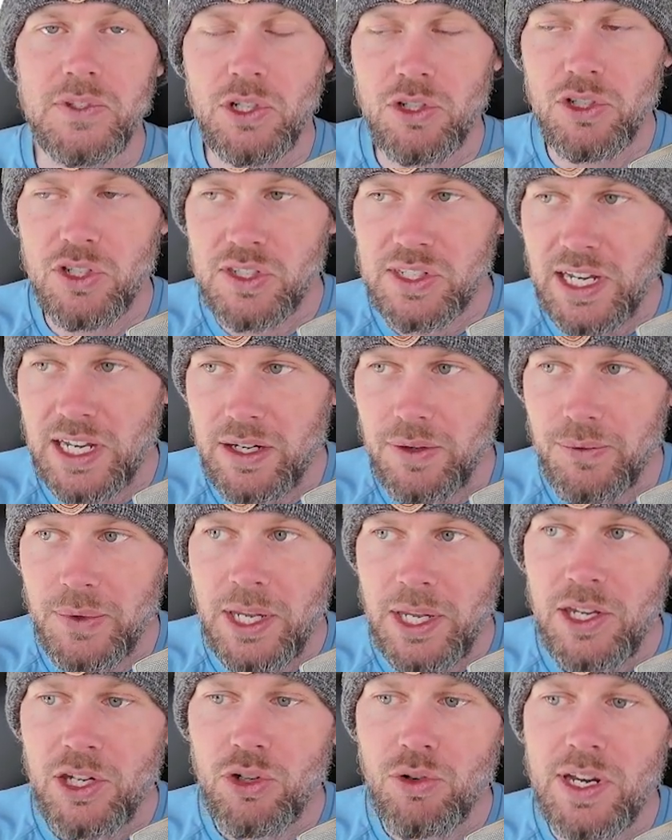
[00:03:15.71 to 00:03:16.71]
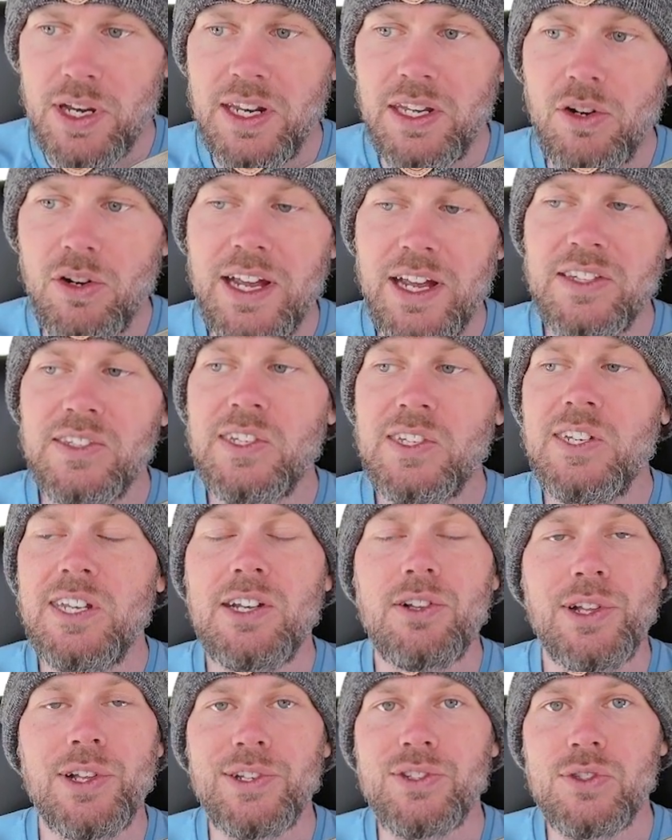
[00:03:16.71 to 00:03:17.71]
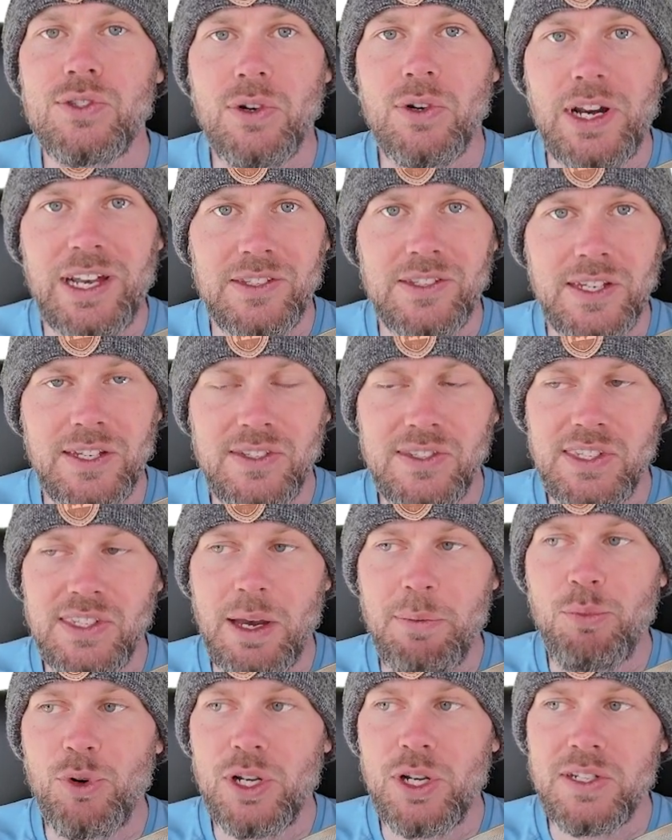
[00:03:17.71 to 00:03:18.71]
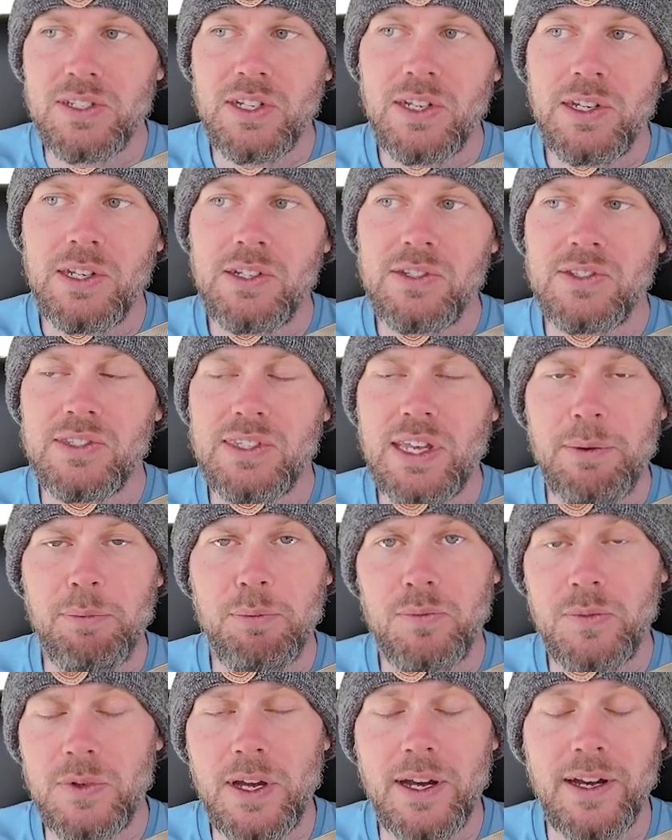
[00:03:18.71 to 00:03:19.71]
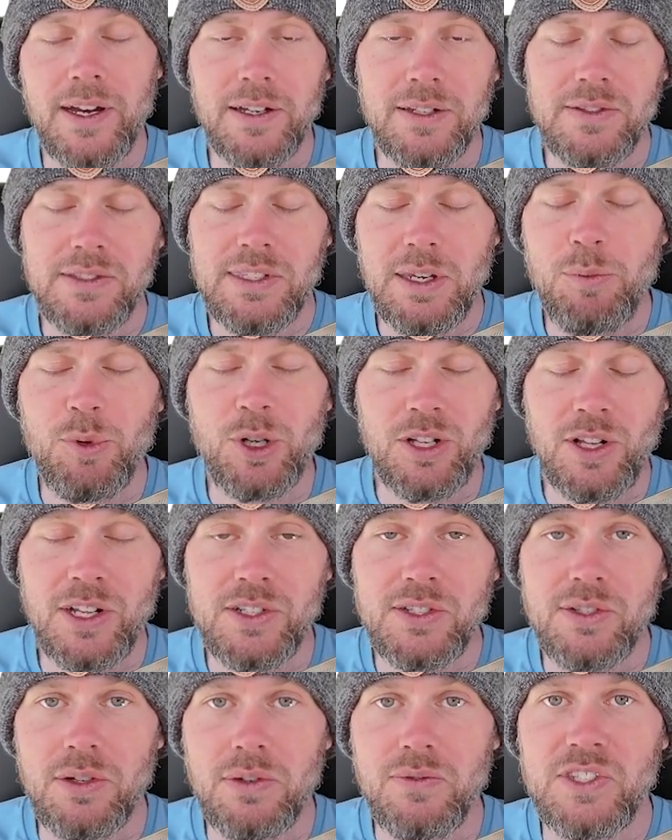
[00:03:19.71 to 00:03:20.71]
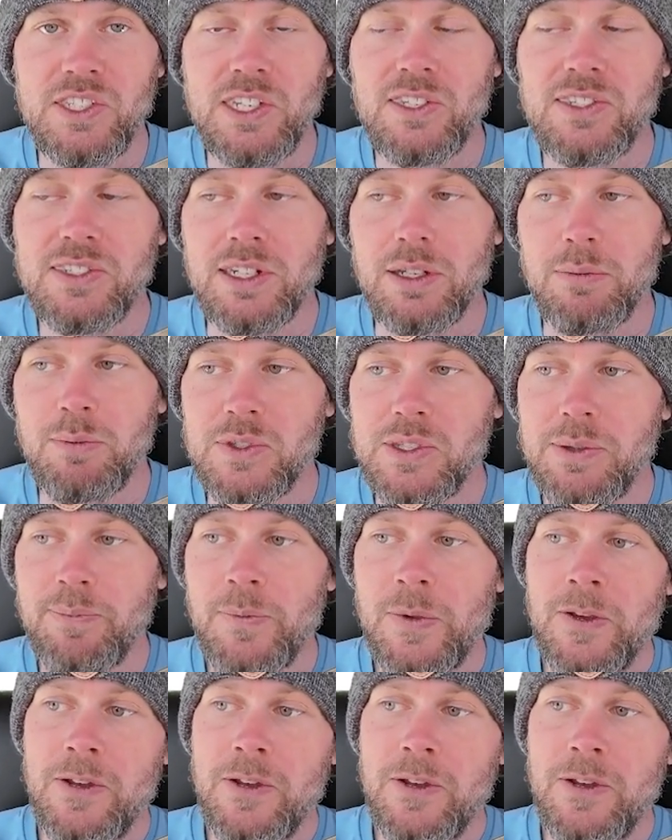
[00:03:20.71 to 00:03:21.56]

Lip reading: You're just kind of creating your etcd cluster as a separate cluster of systems.